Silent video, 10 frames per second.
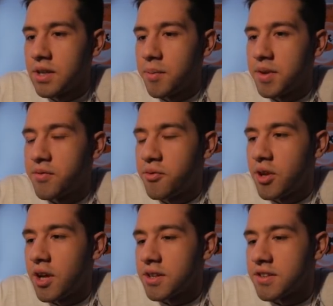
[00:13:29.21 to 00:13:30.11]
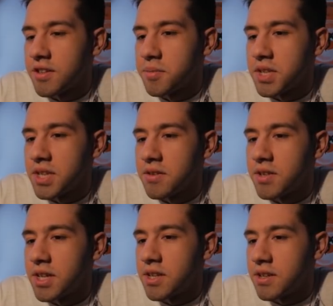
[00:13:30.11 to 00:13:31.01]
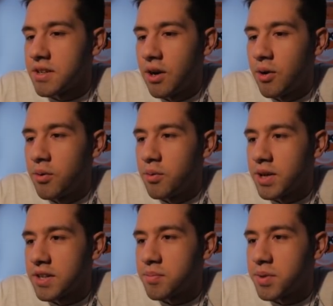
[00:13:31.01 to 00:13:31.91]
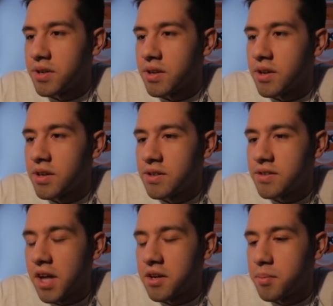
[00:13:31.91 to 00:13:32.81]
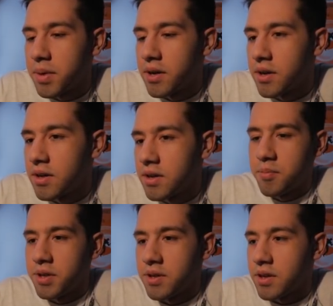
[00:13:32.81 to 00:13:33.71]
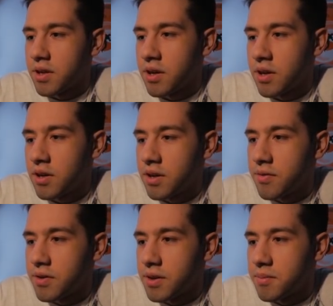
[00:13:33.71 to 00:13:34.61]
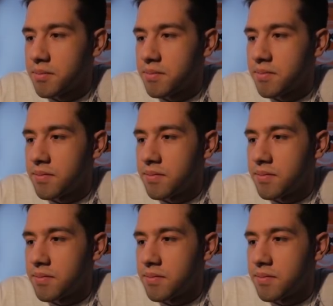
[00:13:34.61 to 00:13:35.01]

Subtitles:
I mean, he's full on Assimilate, right? Oh, that's a pretty good card. Standard Bearer. It's a pretty good card for him.